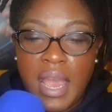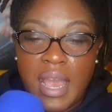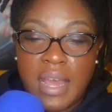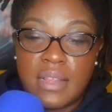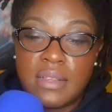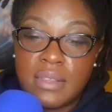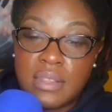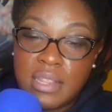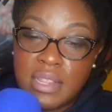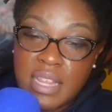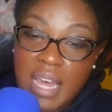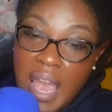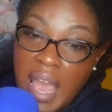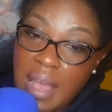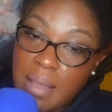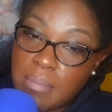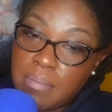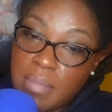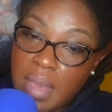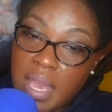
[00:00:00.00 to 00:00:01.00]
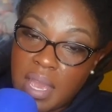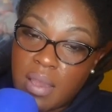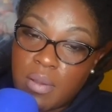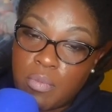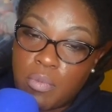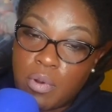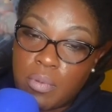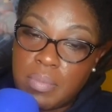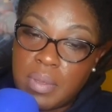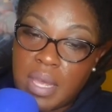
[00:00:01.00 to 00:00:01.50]
and that
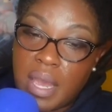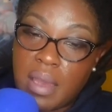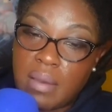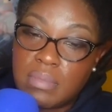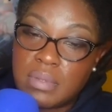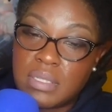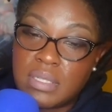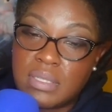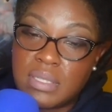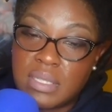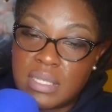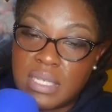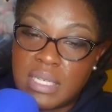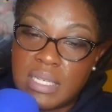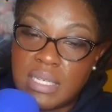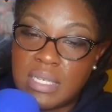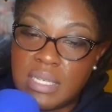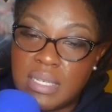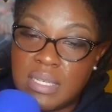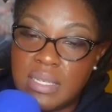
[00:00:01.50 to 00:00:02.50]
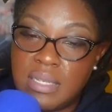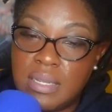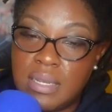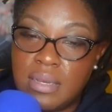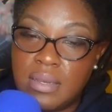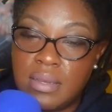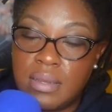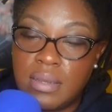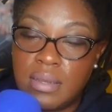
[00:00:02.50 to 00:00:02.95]
man will be able to lead